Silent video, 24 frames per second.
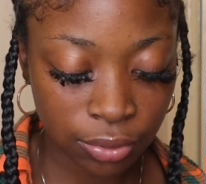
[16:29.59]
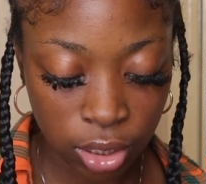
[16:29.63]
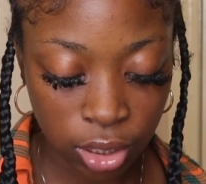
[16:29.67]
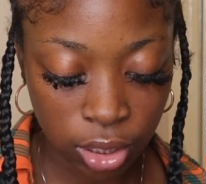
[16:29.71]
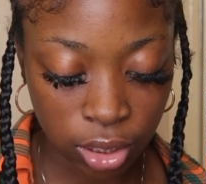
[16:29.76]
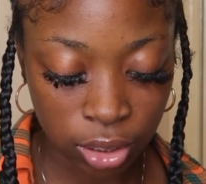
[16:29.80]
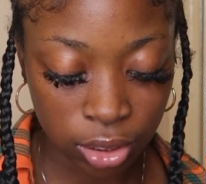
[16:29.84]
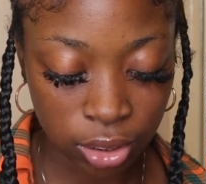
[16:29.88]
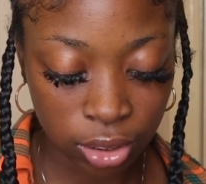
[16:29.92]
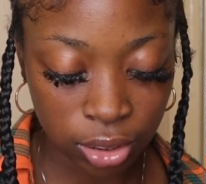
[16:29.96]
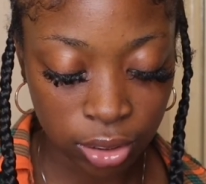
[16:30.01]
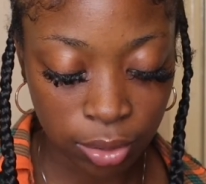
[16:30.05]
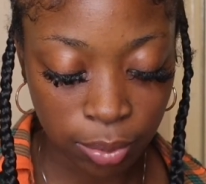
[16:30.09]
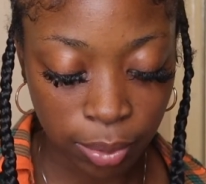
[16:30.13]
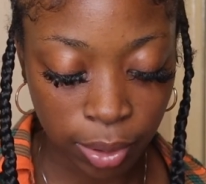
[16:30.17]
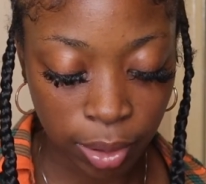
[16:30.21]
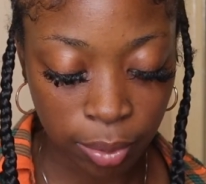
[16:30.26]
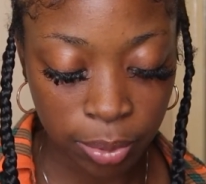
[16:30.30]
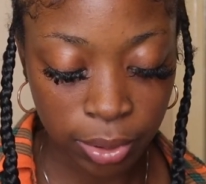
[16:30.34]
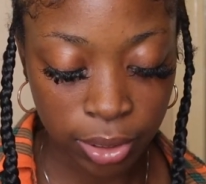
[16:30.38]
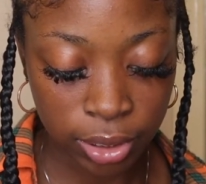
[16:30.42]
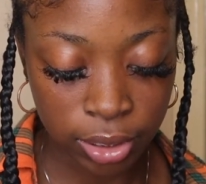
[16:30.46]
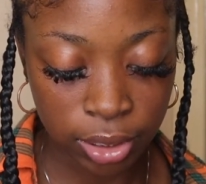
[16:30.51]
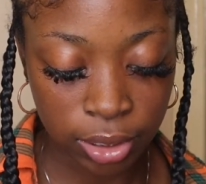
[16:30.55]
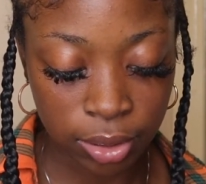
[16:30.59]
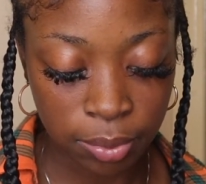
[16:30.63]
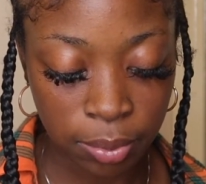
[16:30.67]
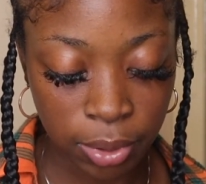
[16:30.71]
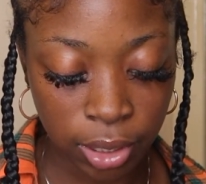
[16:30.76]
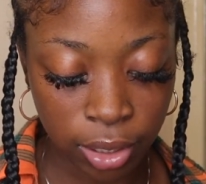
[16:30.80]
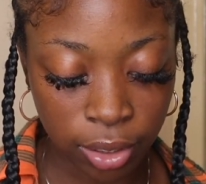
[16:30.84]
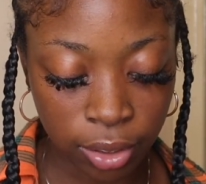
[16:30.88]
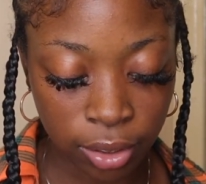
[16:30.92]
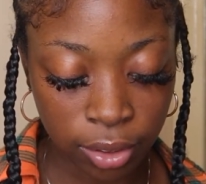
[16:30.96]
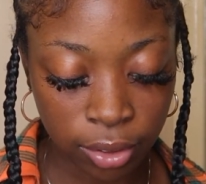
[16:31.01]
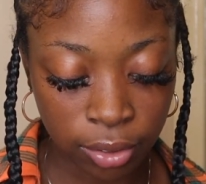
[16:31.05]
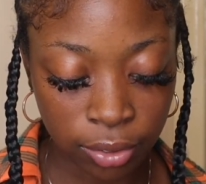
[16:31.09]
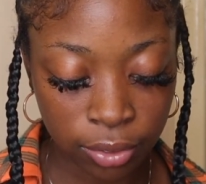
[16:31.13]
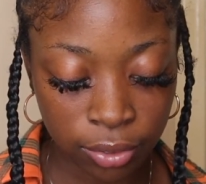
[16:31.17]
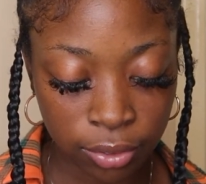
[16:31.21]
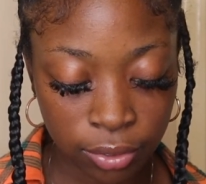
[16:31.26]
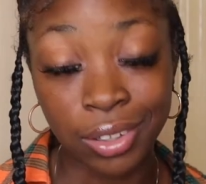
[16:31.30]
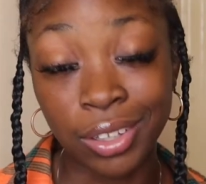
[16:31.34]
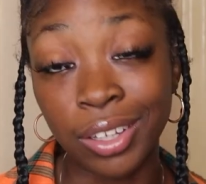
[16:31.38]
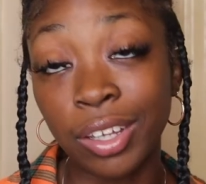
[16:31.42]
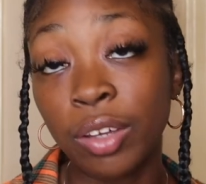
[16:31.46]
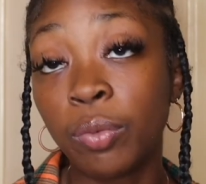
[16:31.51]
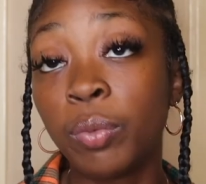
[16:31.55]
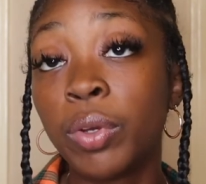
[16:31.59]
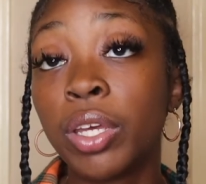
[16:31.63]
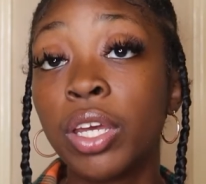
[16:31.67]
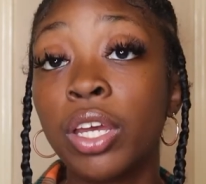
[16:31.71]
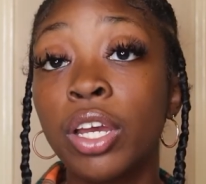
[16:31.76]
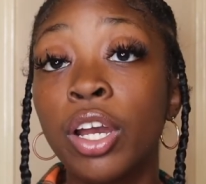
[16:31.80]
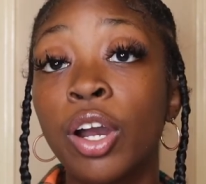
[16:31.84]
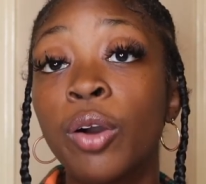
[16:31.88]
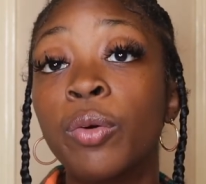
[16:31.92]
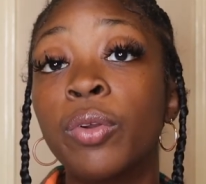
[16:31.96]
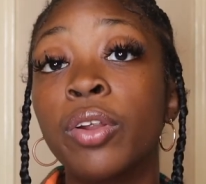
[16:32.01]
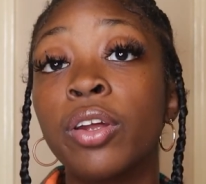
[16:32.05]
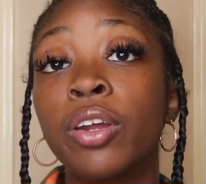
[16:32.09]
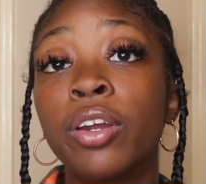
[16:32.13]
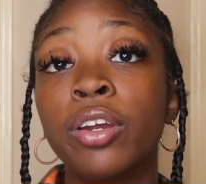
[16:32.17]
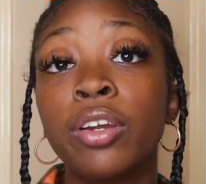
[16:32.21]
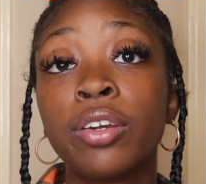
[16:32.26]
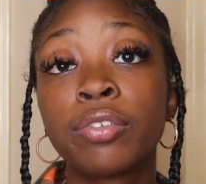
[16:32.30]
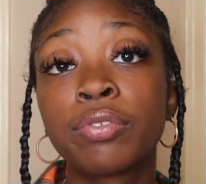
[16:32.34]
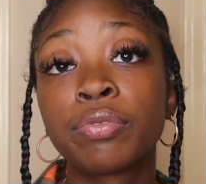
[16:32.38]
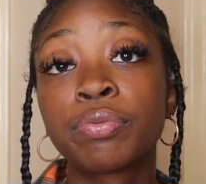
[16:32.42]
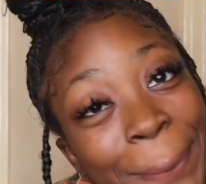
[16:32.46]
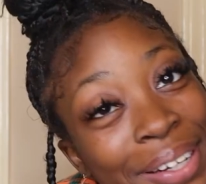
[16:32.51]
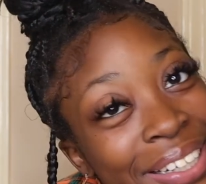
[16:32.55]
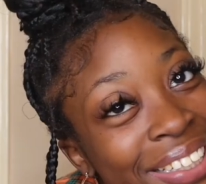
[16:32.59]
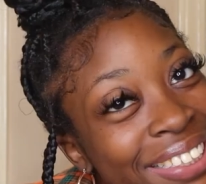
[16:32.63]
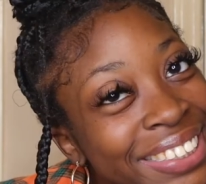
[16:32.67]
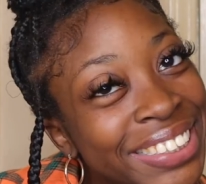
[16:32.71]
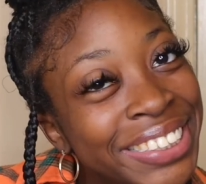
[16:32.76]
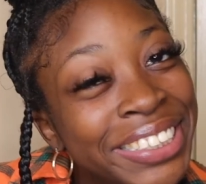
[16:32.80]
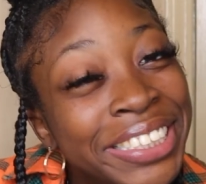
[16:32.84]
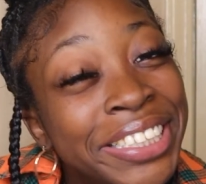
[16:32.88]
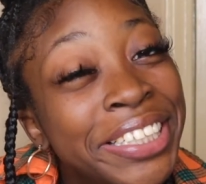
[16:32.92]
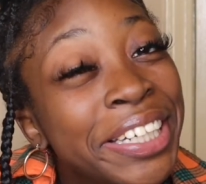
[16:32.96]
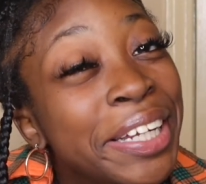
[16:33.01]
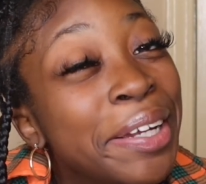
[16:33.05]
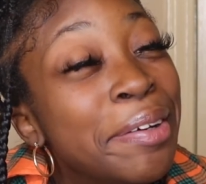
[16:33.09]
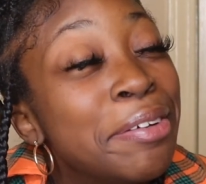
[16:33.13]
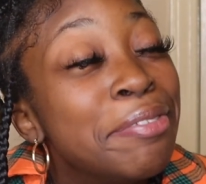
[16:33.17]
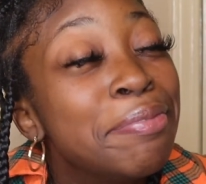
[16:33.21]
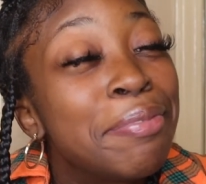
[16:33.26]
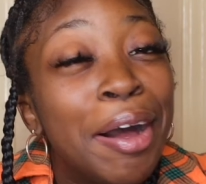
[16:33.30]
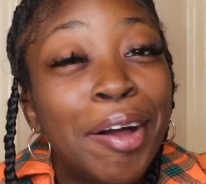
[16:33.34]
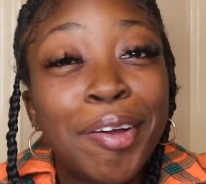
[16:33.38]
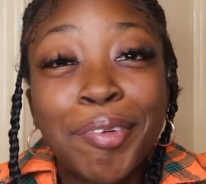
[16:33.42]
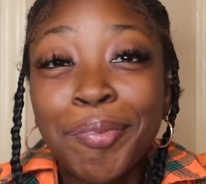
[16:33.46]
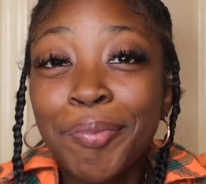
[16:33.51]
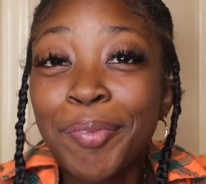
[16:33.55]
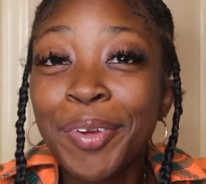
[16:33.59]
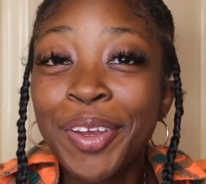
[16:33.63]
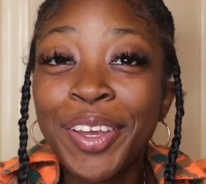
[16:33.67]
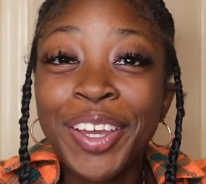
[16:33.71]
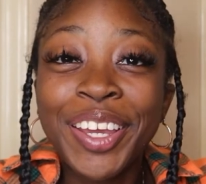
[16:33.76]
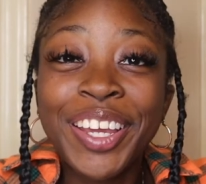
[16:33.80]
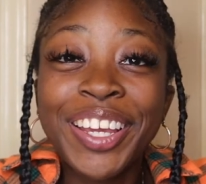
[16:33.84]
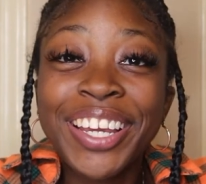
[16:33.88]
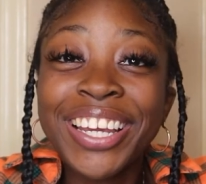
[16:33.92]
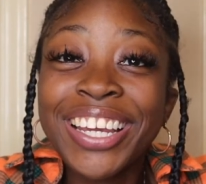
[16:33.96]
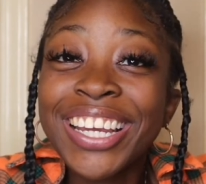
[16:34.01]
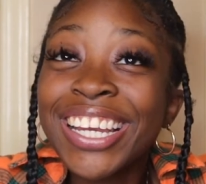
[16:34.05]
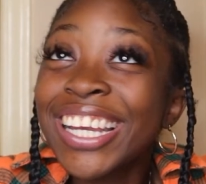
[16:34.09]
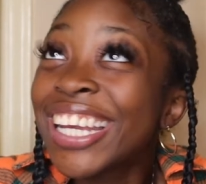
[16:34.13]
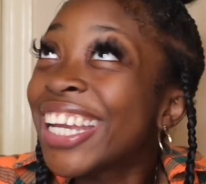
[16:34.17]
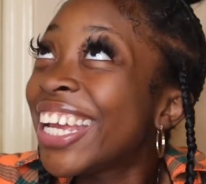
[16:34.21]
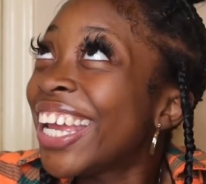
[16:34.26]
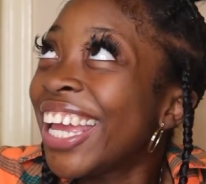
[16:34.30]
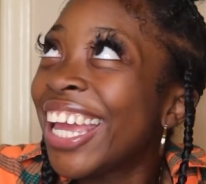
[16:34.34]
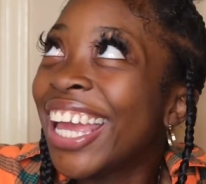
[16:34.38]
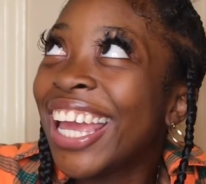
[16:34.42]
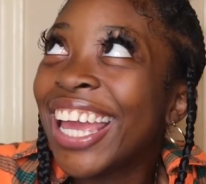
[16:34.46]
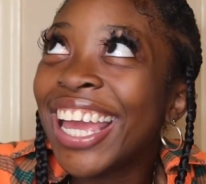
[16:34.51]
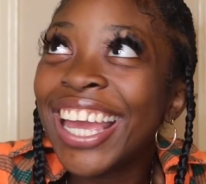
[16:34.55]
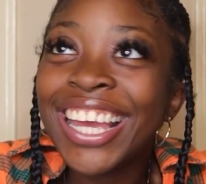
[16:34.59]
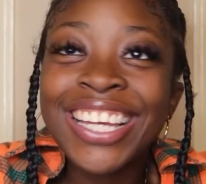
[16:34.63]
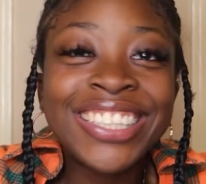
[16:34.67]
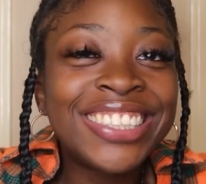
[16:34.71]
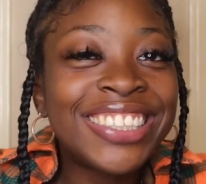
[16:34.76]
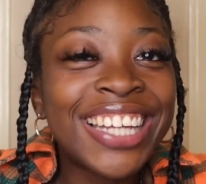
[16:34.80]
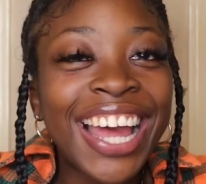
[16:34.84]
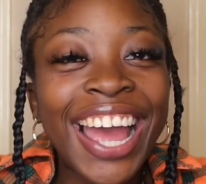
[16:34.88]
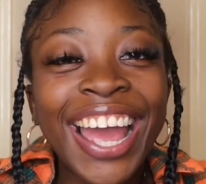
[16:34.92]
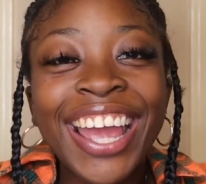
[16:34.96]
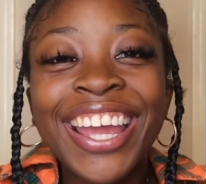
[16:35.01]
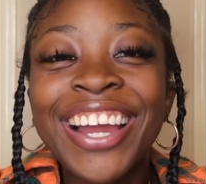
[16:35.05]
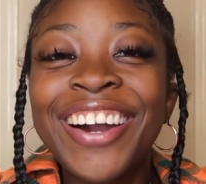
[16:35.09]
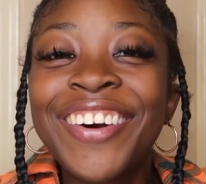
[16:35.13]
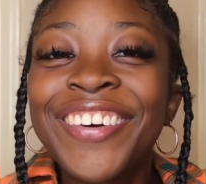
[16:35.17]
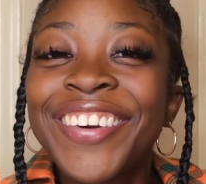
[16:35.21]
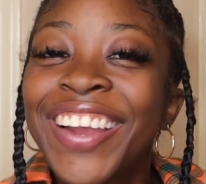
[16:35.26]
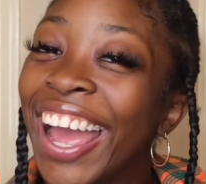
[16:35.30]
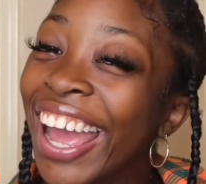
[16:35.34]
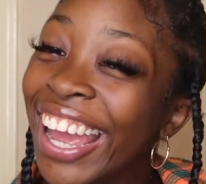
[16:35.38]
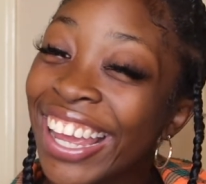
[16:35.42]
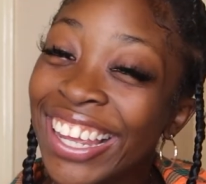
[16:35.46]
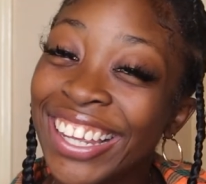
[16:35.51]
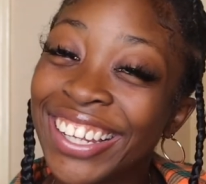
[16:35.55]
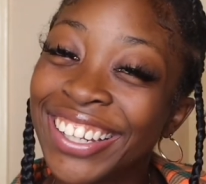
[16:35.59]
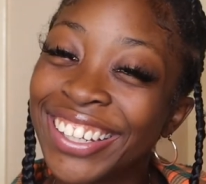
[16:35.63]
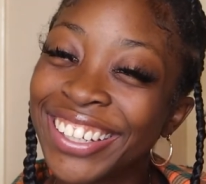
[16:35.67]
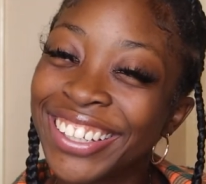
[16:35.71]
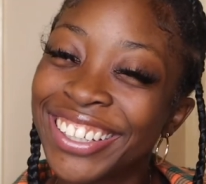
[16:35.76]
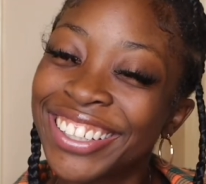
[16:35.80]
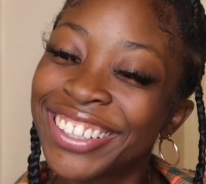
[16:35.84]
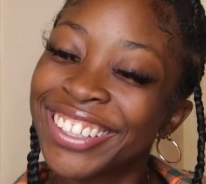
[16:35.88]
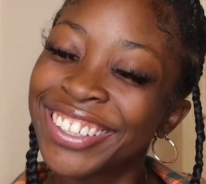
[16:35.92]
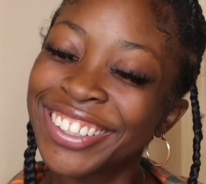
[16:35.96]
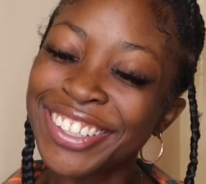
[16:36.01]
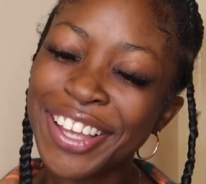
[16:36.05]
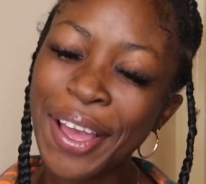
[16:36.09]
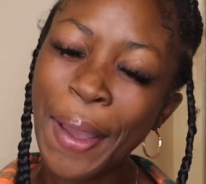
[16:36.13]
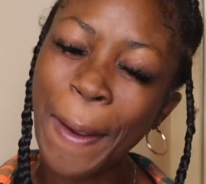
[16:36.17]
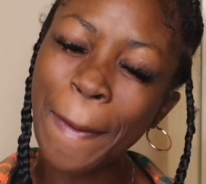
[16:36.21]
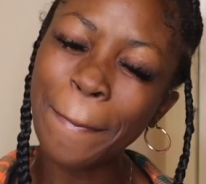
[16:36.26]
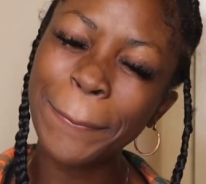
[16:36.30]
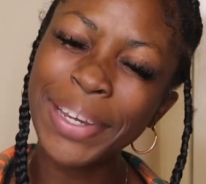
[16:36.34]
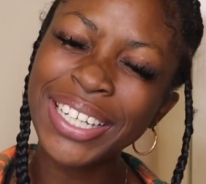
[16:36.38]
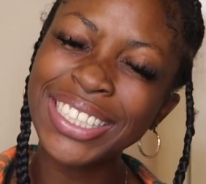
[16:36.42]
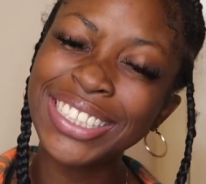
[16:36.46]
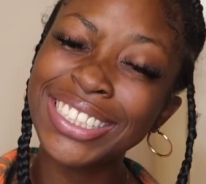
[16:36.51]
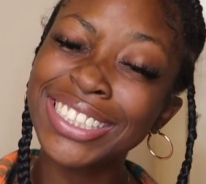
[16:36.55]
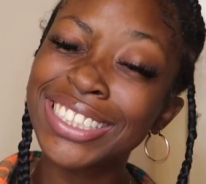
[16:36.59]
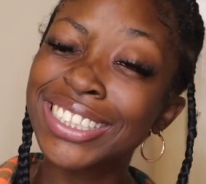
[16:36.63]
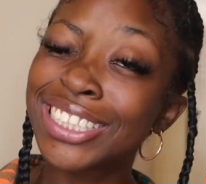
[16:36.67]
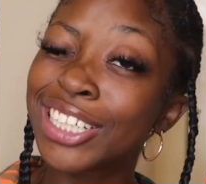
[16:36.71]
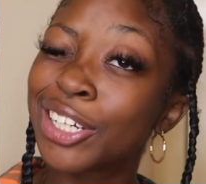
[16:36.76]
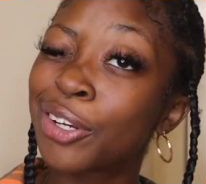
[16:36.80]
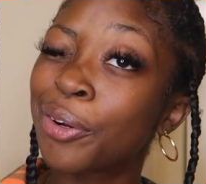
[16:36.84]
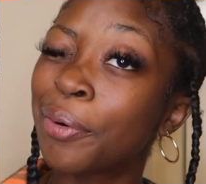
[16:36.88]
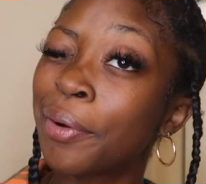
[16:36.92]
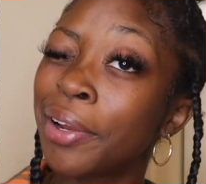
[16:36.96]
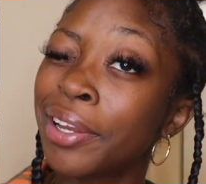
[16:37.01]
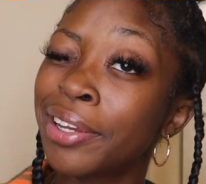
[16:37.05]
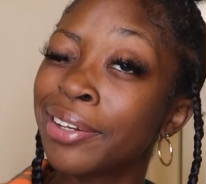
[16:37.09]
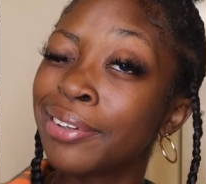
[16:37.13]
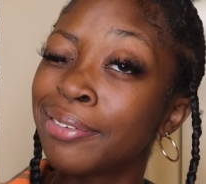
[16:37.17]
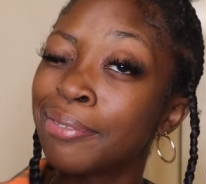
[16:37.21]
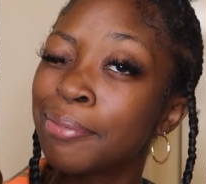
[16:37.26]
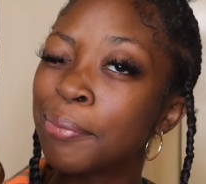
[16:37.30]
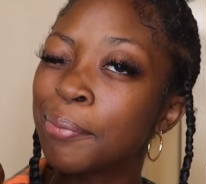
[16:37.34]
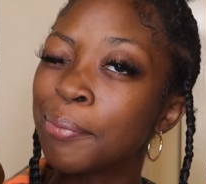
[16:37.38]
Unless somebody pisses me off. Then we can go there. But until the moment, it's A-okay. Peaches and cream.